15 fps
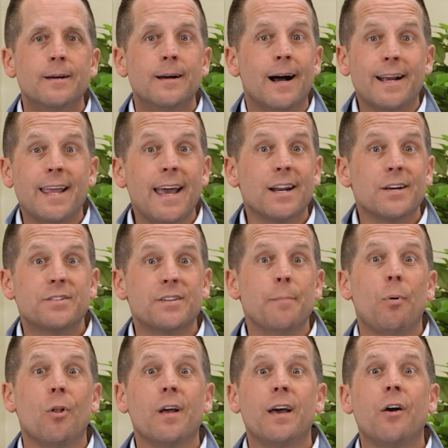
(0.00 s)
Again, a
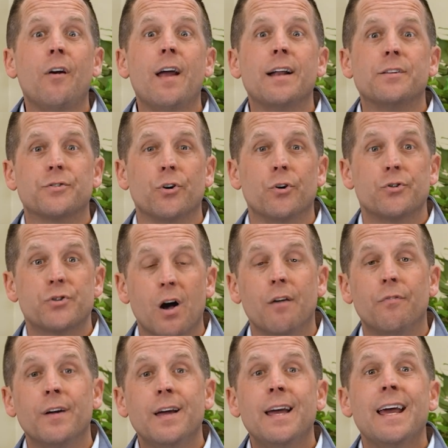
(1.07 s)
simple internet search
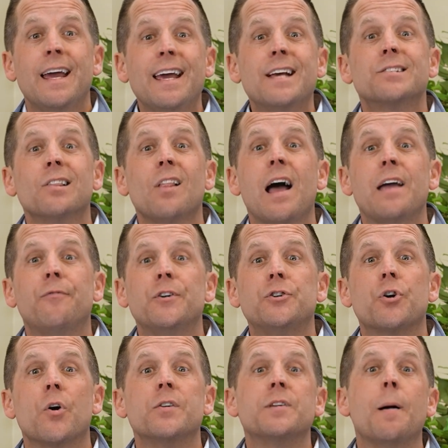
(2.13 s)
of, is life
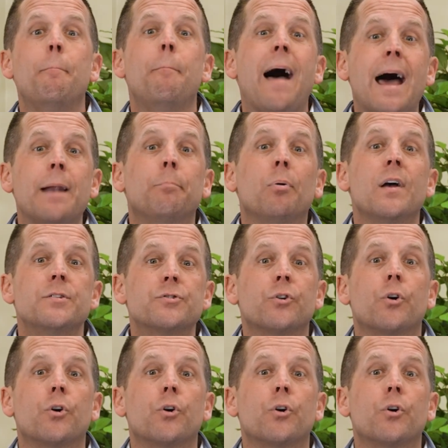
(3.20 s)
insurance a bad place to